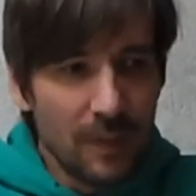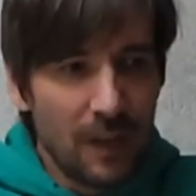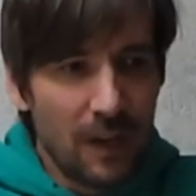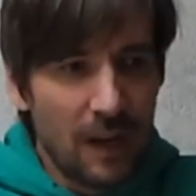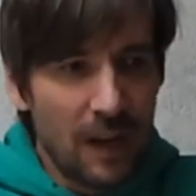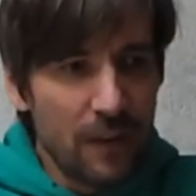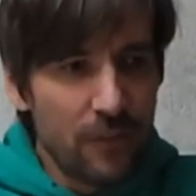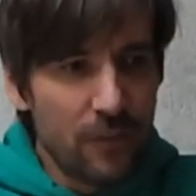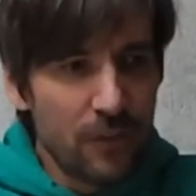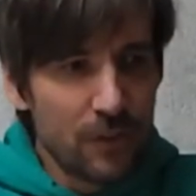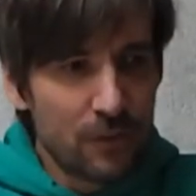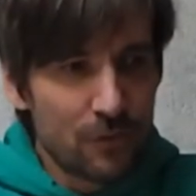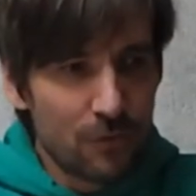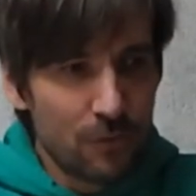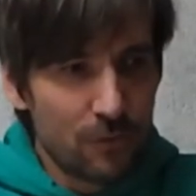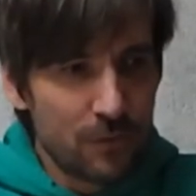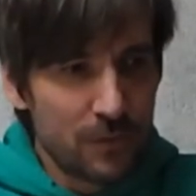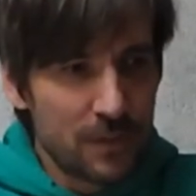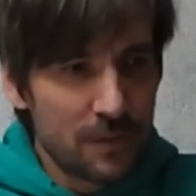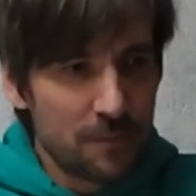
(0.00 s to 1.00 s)
Lathing
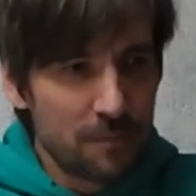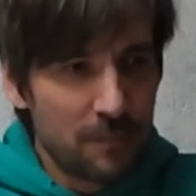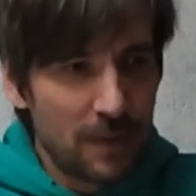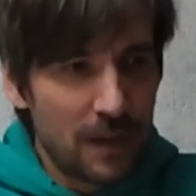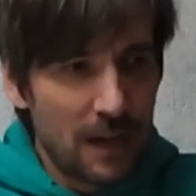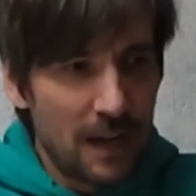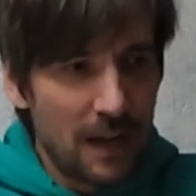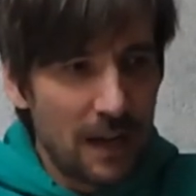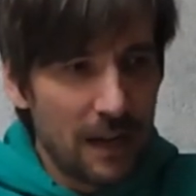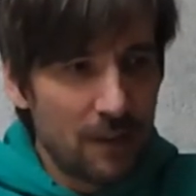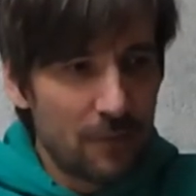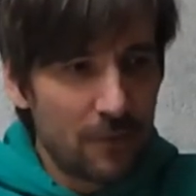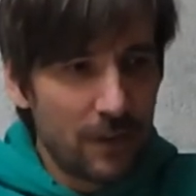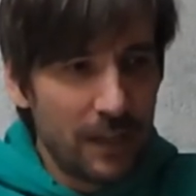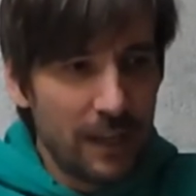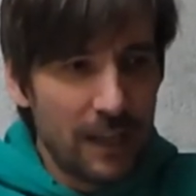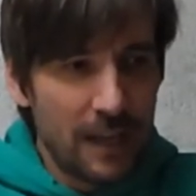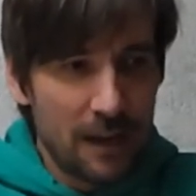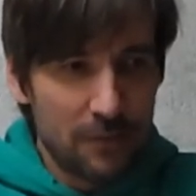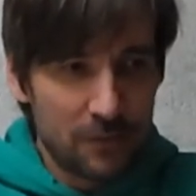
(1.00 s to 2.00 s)
grooves. I
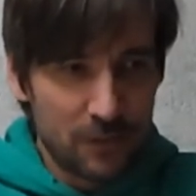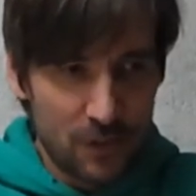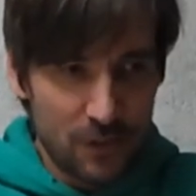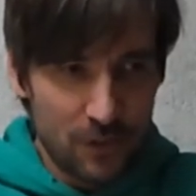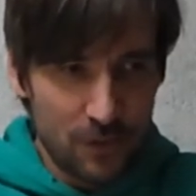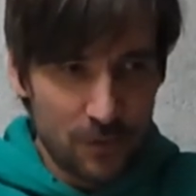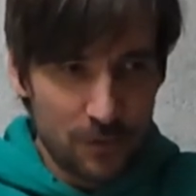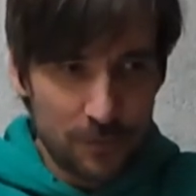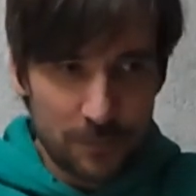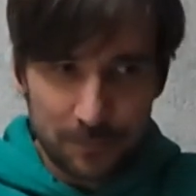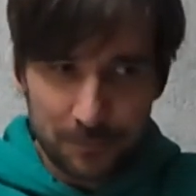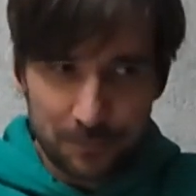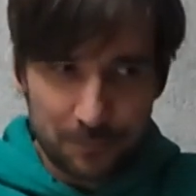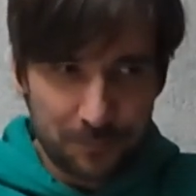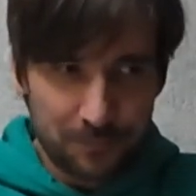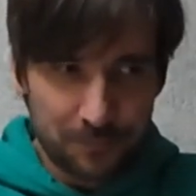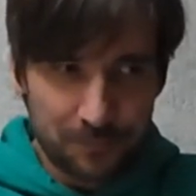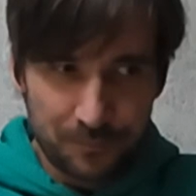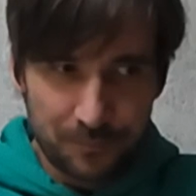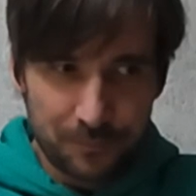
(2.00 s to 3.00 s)
really have to
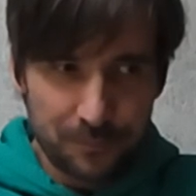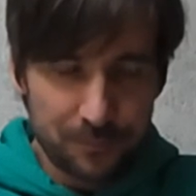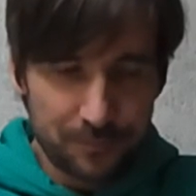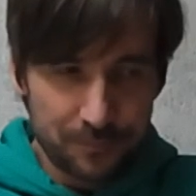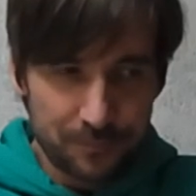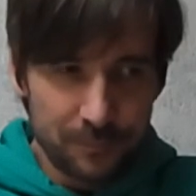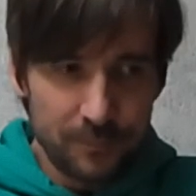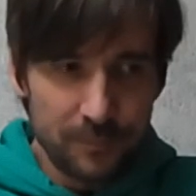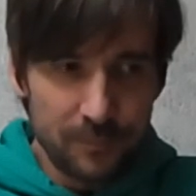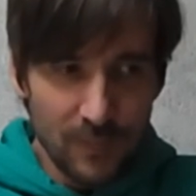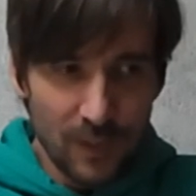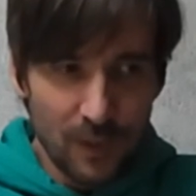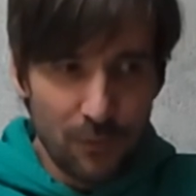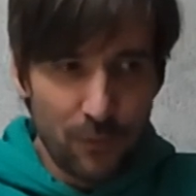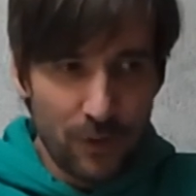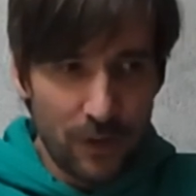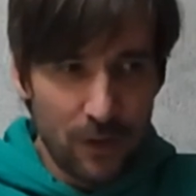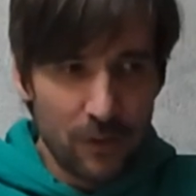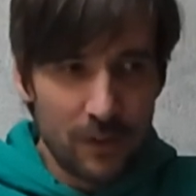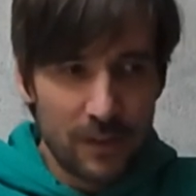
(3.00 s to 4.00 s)

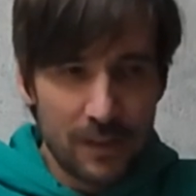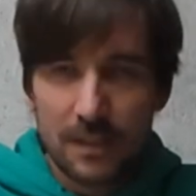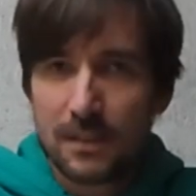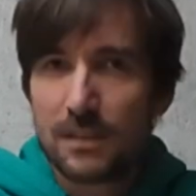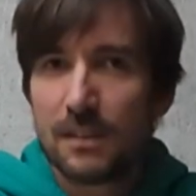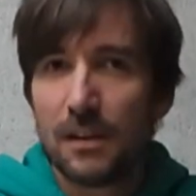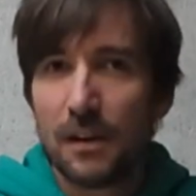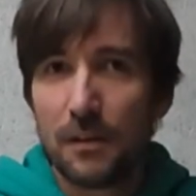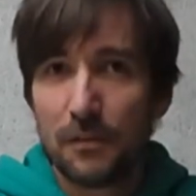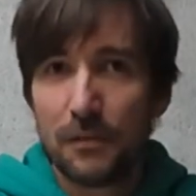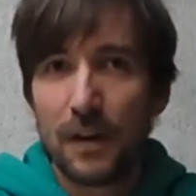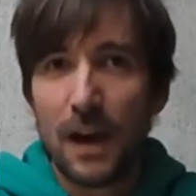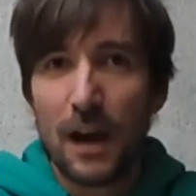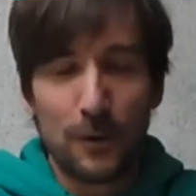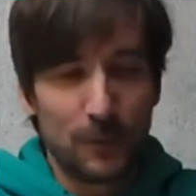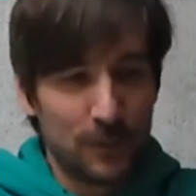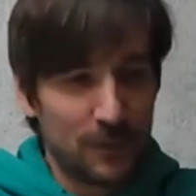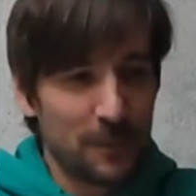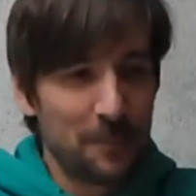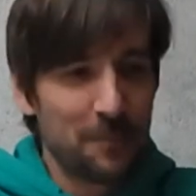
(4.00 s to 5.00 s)
figure this stuff
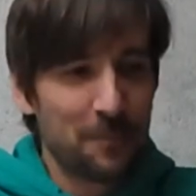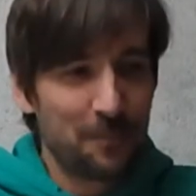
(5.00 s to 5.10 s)
out.